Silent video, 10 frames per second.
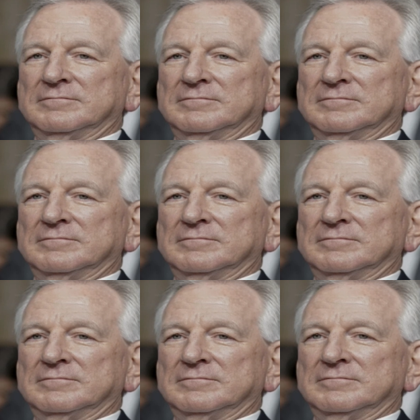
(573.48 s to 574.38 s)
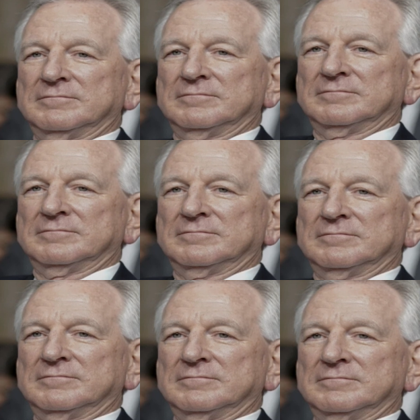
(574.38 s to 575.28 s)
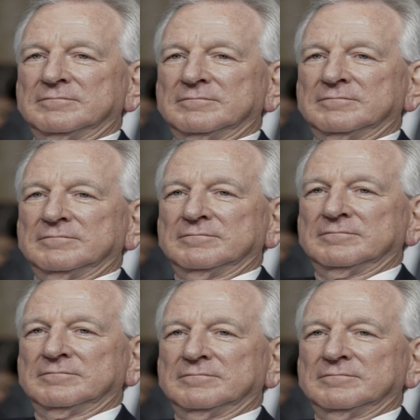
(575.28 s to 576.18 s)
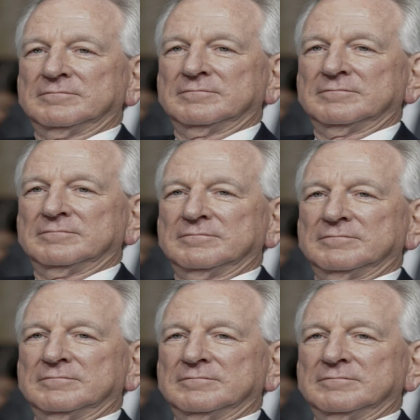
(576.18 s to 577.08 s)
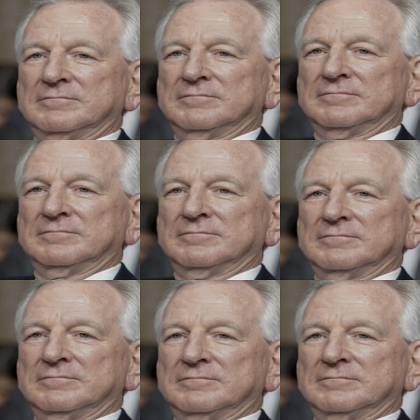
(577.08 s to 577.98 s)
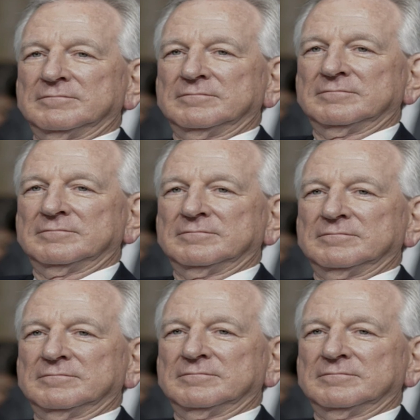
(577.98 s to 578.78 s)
(not speaking)